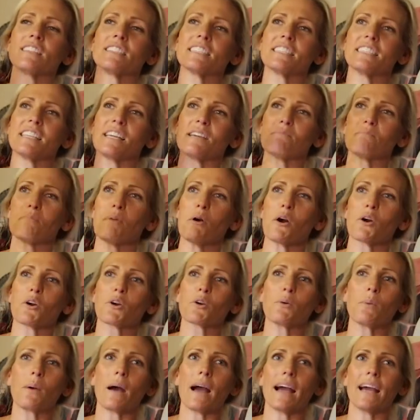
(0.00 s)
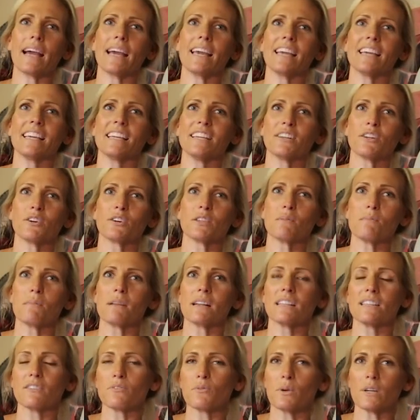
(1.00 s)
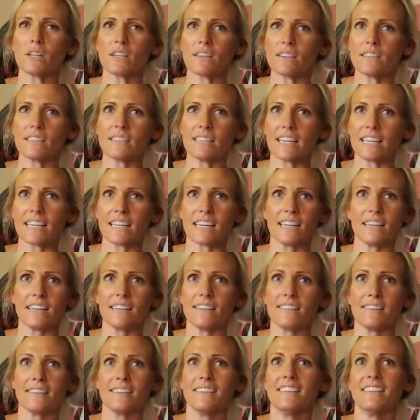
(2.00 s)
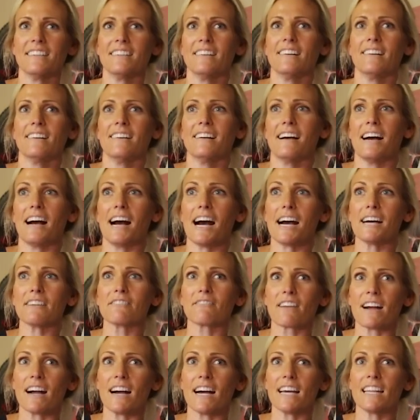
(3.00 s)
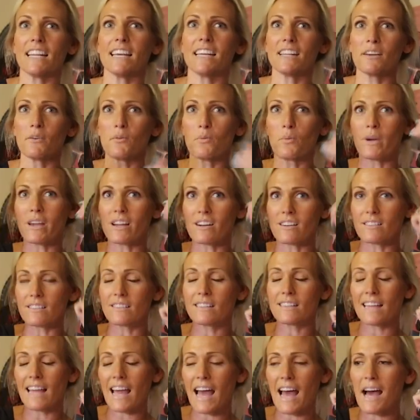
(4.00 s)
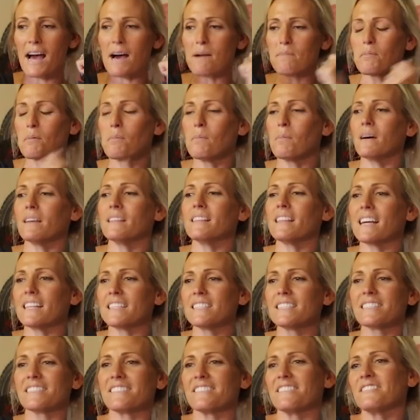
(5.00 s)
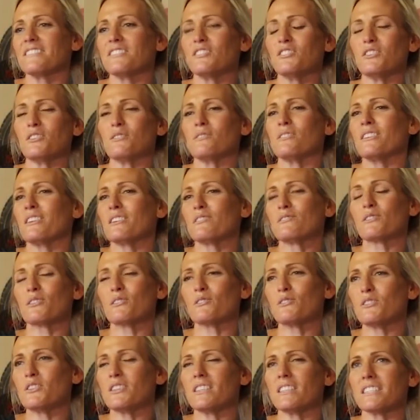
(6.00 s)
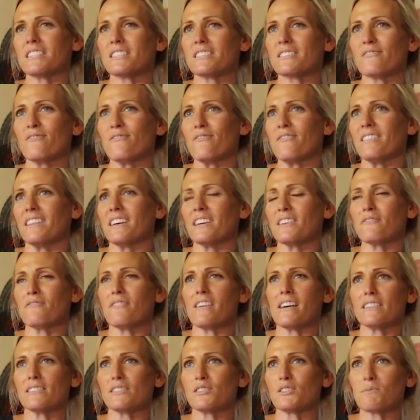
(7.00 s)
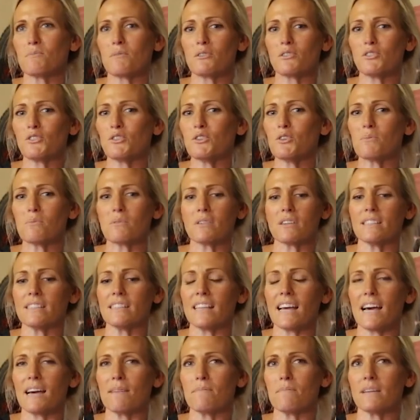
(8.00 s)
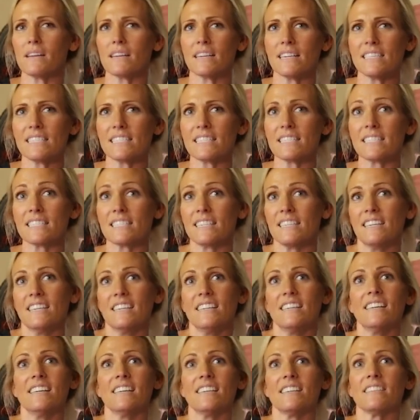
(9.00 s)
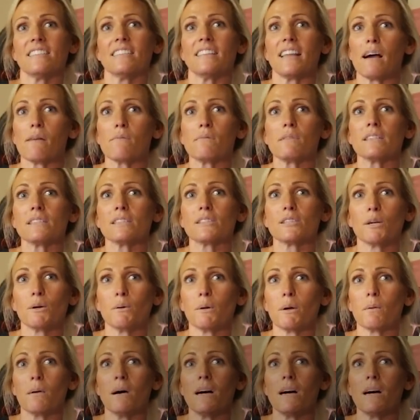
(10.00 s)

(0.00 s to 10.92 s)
State Parkway, in the middle of winter, in like a hot rod and a weird cap. But so she just like found so much humor in that because that was who he